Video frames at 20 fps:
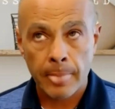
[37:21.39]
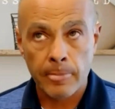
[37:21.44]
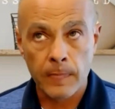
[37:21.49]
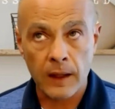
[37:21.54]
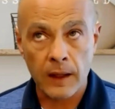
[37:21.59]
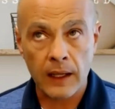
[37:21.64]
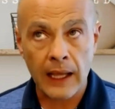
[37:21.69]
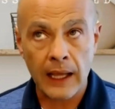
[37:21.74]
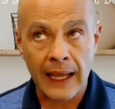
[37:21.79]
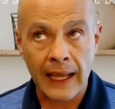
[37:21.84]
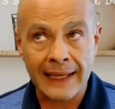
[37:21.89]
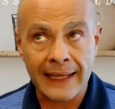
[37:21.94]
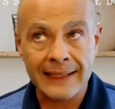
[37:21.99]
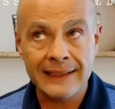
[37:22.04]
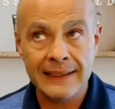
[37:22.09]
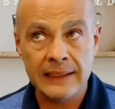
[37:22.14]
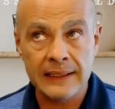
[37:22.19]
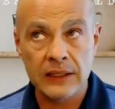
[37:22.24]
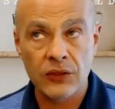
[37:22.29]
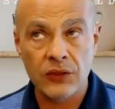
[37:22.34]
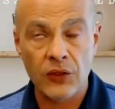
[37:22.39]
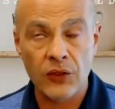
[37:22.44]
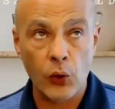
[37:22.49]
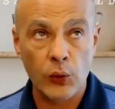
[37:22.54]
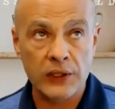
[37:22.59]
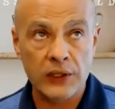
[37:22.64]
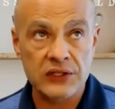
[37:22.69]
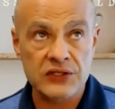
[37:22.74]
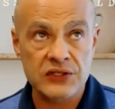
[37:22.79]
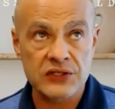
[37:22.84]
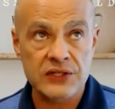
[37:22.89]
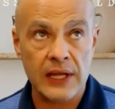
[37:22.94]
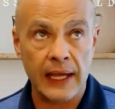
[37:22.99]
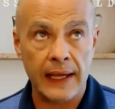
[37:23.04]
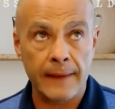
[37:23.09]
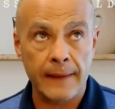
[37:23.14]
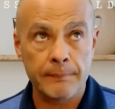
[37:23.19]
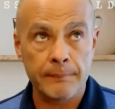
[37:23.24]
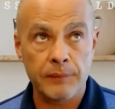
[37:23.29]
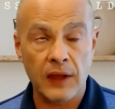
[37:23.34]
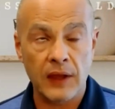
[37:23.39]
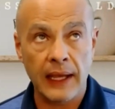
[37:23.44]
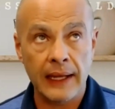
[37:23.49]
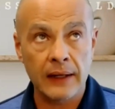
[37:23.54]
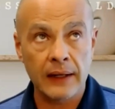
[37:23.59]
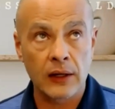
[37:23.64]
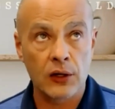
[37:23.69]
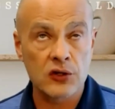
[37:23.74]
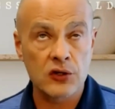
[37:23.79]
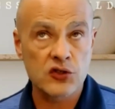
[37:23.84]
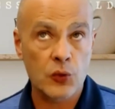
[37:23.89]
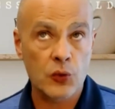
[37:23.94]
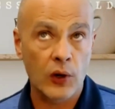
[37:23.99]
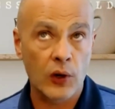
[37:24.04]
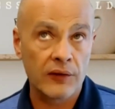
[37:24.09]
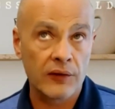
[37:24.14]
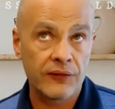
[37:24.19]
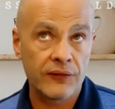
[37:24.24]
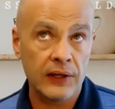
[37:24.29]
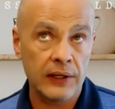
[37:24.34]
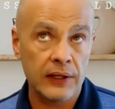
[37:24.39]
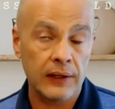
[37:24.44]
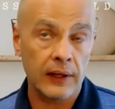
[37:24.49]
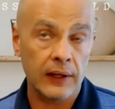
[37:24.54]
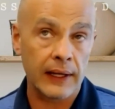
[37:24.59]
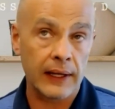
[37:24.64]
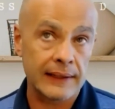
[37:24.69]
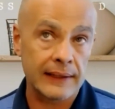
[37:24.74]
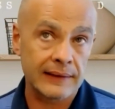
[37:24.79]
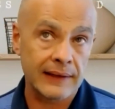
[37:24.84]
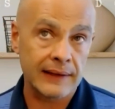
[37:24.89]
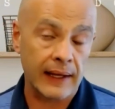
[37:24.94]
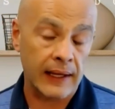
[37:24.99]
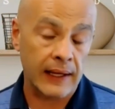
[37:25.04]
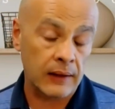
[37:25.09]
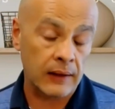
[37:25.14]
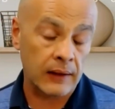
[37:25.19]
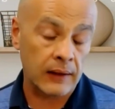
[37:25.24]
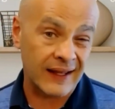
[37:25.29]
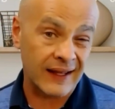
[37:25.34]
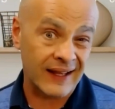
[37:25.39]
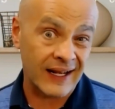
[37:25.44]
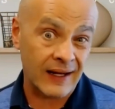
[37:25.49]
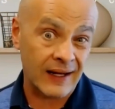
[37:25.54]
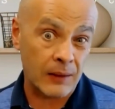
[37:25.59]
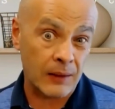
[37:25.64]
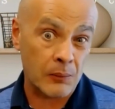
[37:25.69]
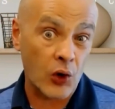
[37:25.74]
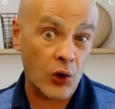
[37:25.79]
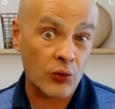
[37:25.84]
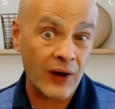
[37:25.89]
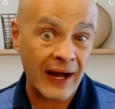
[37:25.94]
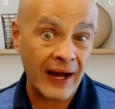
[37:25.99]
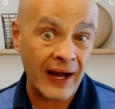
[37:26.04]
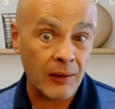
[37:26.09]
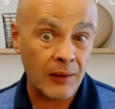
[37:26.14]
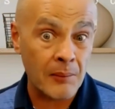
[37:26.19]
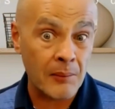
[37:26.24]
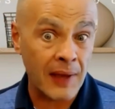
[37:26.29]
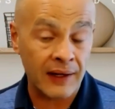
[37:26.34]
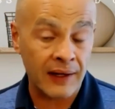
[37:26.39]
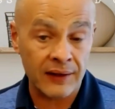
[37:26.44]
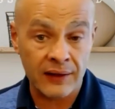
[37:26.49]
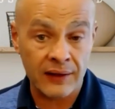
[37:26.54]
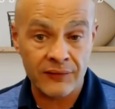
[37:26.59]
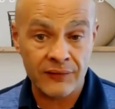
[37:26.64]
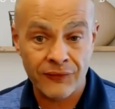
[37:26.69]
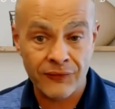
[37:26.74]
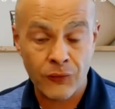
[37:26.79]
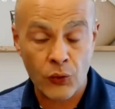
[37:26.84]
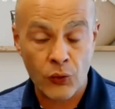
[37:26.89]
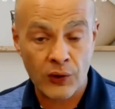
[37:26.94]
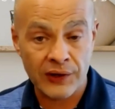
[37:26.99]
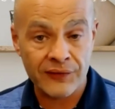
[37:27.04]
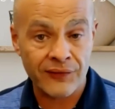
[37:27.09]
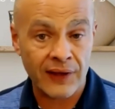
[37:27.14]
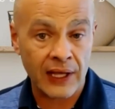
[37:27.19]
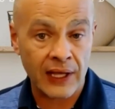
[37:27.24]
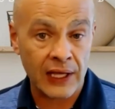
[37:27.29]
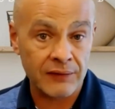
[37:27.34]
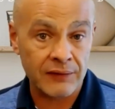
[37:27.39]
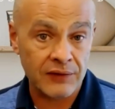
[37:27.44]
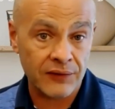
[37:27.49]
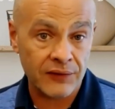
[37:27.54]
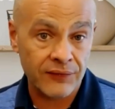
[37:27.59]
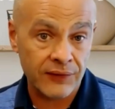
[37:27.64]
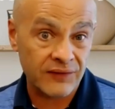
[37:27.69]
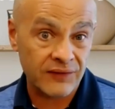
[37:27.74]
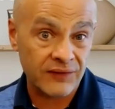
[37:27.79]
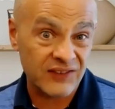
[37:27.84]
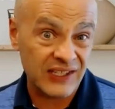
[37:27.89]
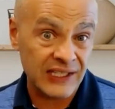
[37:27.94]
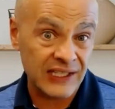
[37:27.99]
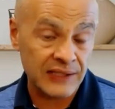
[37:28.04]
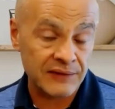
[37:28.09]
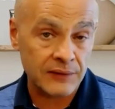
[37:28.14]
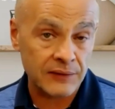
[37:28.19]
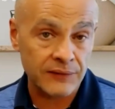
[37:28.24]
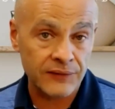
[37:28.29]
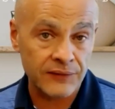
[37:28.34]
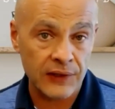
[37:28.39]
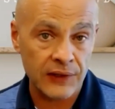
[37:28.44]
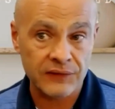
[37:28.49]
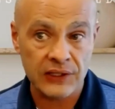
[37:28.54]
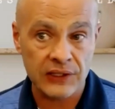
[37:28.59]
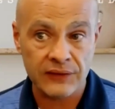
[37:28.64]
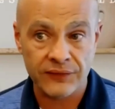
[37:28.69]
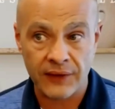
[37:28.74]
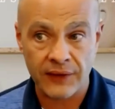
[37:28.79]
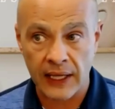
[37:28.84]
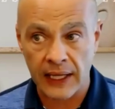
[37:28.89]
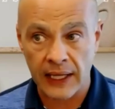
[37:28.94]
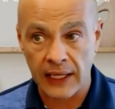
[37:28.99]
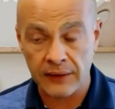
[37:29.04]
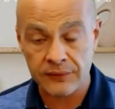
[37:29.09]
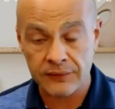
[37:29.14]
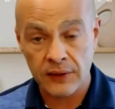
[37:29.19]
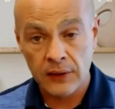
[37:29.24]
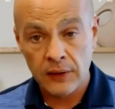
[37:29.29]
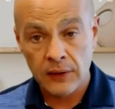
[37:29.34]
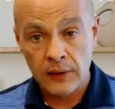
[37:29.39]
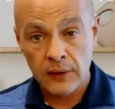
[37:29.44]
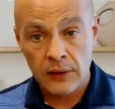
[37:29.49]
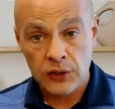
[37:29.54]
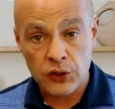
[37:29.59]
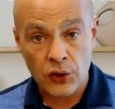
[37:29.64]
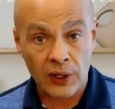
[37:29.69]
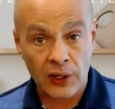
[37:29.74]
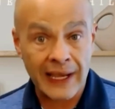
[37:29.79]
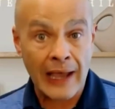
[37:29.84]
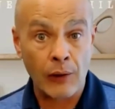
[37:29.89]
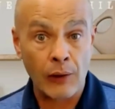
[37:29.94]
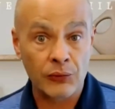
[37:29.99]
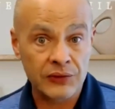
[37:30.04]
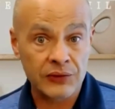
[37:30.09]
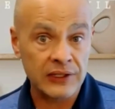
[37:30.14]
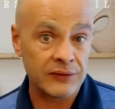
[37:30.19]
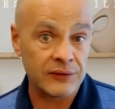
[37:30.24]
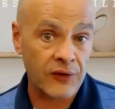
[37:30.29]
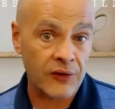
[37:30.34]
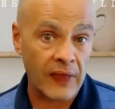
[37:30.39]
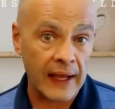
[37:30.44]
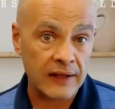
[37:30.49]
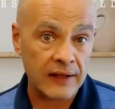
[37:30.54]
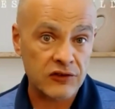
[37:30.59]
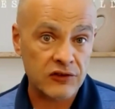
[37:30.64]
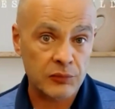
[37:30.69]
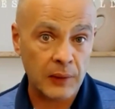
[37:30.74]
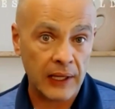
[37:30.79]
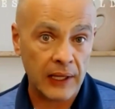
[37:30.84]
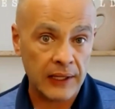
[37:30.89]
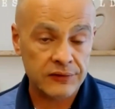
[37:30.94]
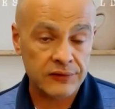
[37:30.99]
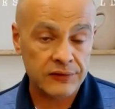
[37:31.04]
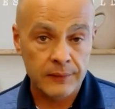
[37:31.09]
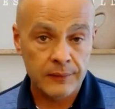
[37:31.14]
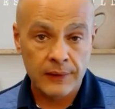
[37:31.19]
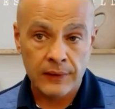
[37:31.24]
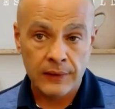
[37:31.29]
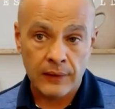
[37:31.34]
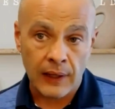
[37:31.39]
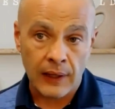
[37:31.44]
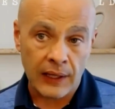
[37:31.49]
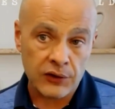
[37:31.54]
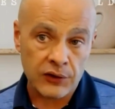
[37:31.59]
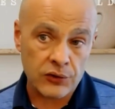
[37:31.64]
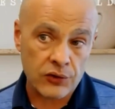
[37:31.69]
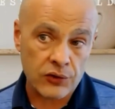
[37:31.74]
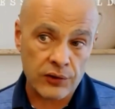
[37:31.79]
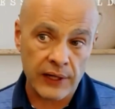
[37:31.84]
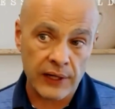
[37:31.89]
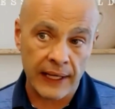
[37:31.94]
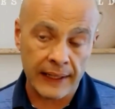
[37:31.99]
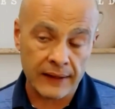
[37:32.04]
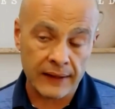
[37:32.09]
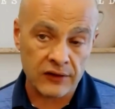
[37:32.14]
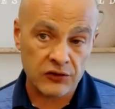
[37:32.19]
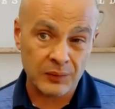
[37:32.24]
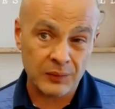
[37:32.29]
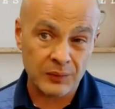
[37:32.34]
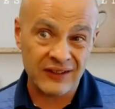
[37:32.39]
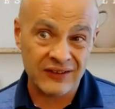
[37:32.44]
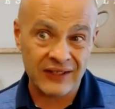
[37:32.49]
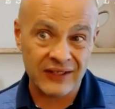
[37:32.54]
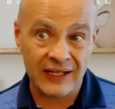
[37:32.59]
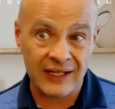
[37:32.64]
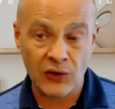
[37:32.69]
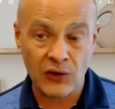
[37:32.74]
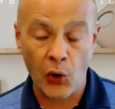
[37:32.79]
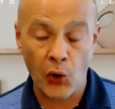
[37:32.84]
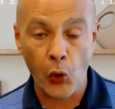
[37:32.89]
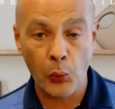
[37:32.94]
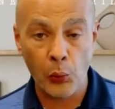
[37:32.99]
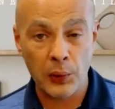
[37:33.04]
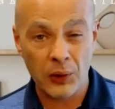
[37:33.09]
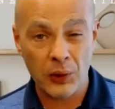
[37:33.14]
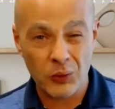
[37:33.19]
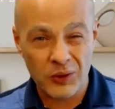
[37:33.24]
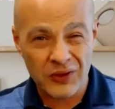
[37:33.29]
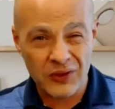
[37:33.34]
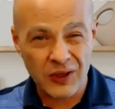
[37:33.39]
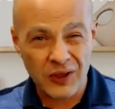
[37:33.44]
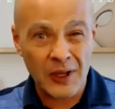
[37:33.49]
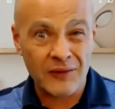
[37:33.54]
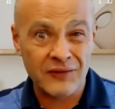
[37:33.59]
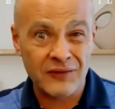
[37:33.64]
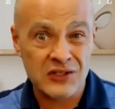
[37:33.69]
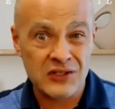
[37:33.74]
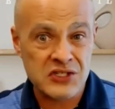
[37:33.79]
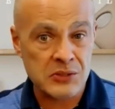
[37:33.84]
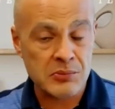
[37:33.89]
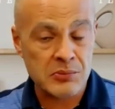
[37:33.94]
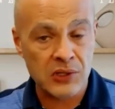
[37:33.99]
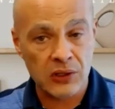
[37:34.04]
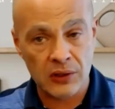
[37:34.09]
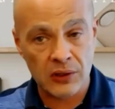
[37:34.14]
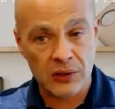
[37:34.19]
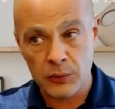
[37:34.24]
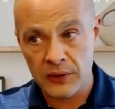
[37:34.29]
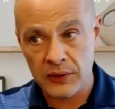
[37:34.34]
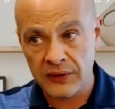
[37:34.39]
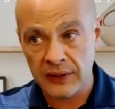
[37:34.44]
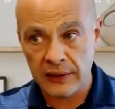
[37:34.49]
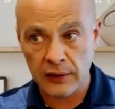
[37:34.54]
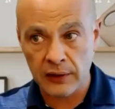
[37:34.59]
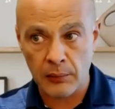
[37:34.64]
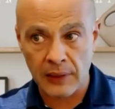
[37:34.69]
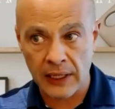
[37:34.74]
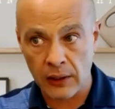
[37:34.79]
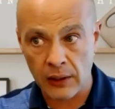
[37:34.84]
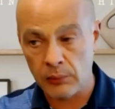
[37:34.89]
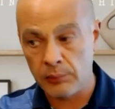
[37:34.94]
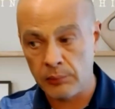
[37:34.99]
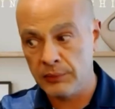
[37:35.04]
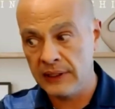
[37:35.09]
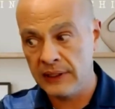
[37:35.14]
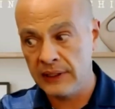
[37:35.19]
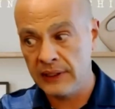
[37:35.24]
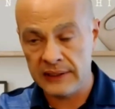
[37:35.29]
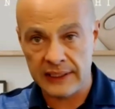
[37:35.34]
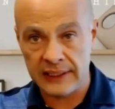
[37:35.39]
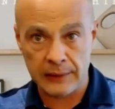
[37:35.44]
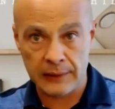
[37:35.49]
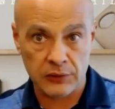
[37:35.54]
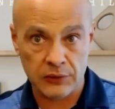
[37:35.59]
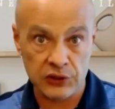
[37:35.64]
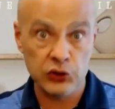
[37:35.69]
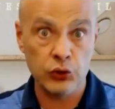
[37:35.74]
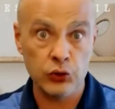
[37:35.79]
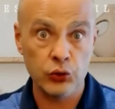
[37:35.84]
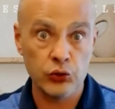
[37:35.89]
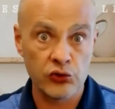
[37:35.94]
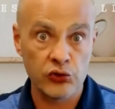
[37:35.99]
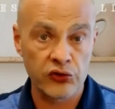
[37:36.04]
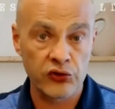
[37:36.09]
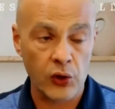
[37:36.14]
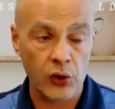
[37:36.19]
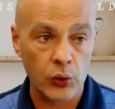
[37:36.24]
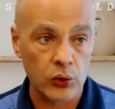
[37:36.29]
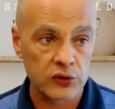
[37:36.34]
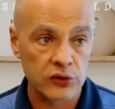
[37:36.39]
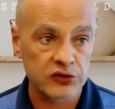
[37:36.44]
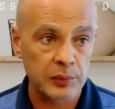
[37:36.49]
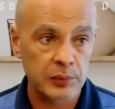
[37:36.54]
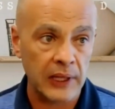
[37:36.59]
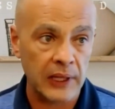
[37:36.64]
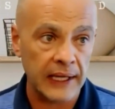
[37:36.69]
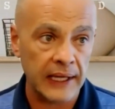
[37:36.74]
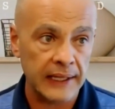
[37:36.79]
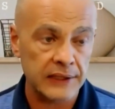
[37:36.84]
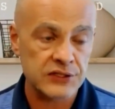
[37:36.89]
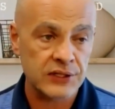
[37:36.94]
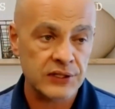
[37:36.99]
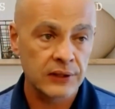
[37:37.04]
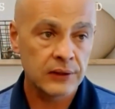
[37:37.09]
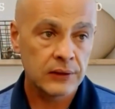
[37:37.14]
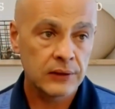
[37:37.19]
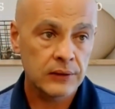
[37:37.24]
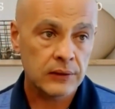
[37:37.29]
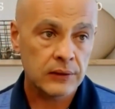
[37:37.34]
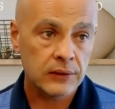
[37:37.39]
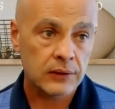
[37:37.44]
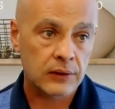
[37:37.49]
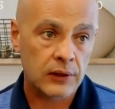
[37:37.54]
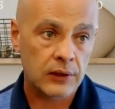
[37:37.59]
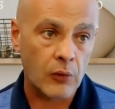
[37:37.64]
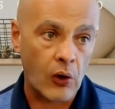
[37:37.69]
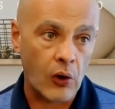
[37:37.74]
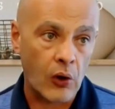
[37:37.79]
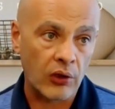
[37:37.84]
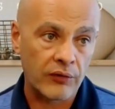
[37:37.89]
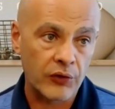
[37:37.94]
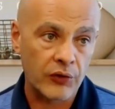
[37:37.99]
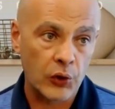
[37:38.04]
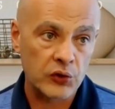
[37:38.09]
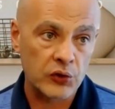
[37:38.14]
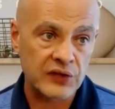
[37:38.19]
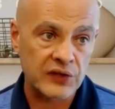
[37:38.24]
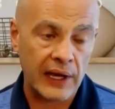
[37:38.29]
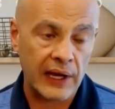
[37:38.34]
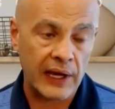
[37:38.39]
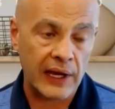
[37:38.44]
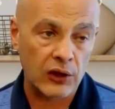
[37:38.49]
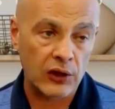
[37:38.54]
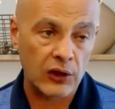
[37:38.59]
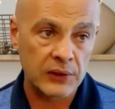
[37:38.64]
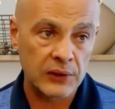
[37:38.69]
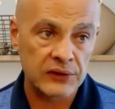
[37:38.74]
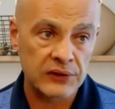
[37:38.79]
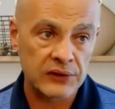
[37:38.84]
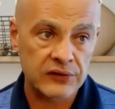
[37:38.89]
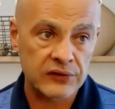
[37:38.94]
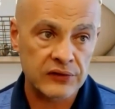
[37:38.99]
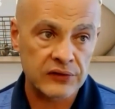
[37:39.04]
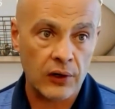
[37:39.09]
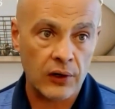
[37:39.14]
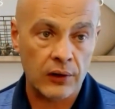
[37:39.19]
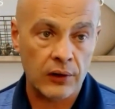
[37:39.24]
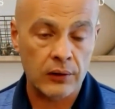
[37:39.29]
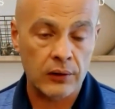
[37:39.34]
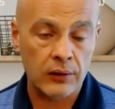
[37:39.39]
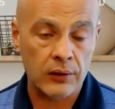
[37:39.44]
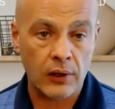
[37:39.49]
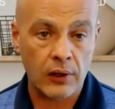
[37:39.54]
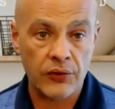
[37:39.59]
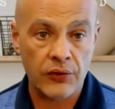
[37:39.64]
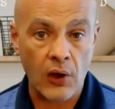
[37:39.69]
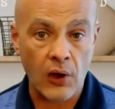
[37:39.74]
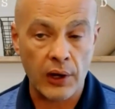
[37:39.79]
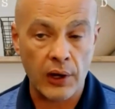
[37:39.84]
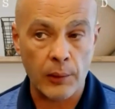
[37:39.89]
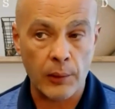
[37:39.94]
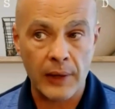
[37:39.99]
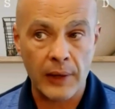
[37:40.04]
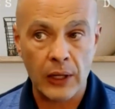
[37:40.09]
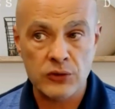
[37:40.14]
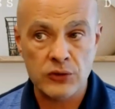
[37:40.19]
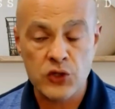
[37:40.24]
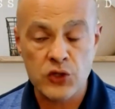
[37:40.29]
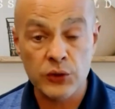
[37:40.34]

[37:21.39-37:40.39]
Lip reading: The idea, though, is that the 800 square feet at 10 and at a more recommended 45 to 50, even 55, you're accounting for that space. And you're creating a space that's open. We think about visibility, we think about being able to use the whole space. All of those elements are thought about.